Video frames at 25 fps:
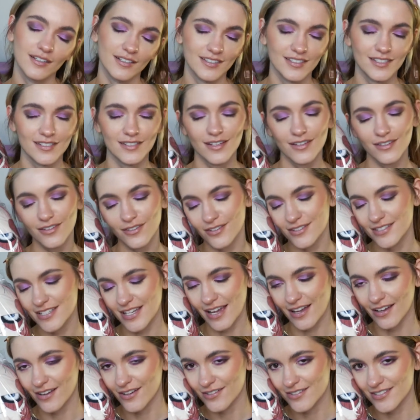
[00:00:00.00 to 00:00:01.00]
another
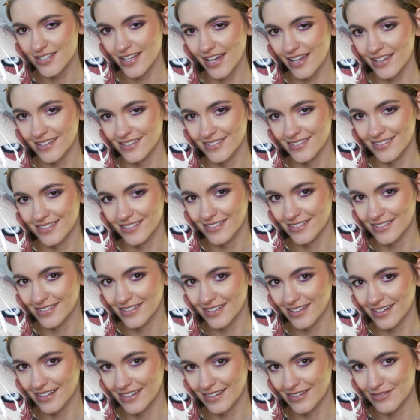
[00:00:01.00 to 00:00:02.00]
Attack on
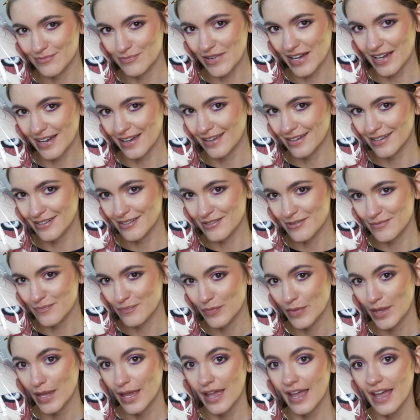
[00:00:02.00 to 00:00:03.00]
Titan item,
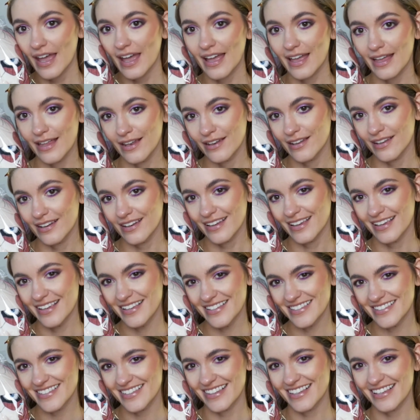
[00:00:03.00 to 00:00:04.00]
and it
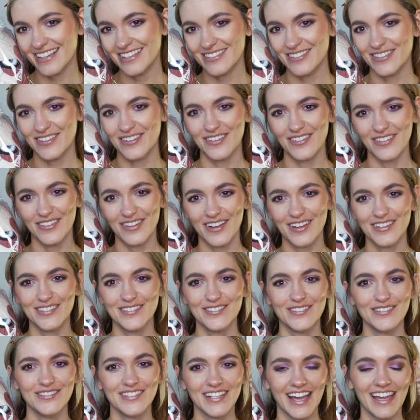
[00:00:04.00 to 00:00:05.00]
is these
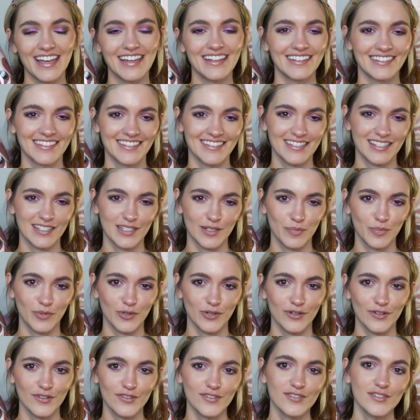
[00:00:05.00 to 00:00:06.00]
Colossal Titan
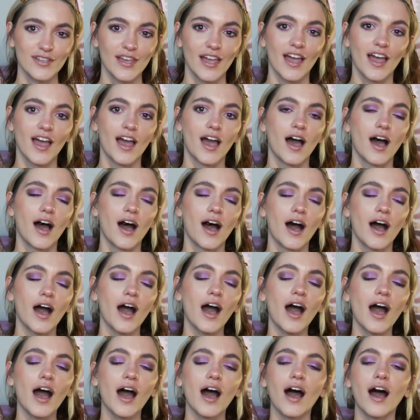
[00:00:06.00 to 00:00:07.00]
slippers.
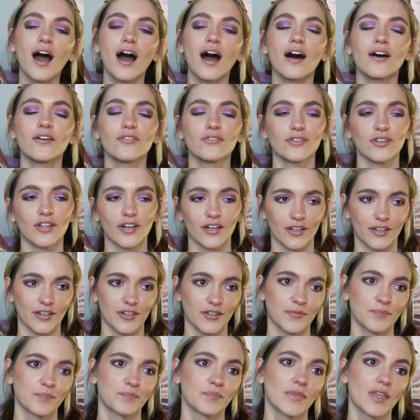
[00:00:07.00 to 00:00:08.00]
Look,
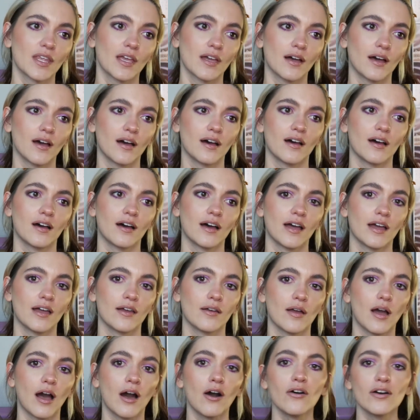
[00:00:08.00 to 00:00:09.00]

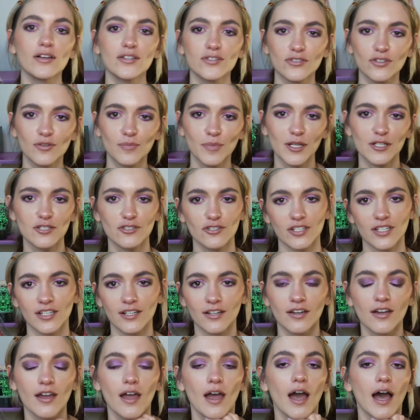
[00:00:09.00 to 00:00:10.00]
I'll insert a picture
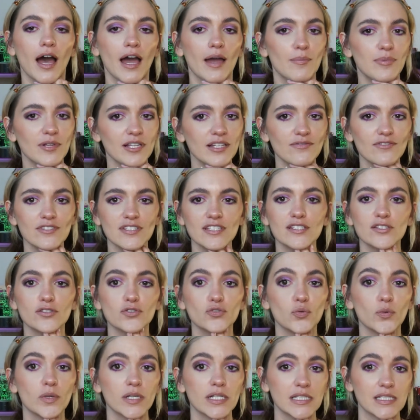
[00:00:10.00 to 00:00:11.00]
here. I believe it's in
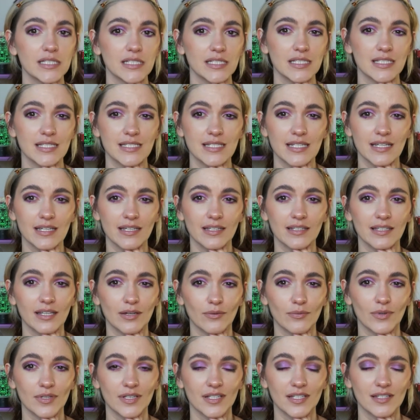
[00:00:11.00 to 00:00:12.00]
2016,
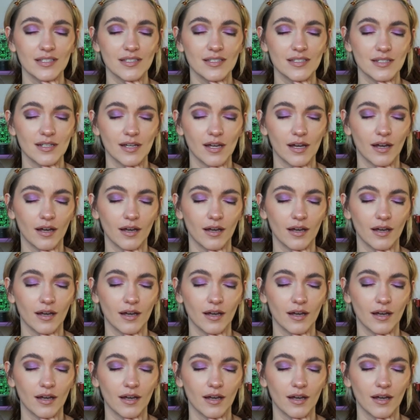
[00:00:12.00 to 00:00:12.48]
they released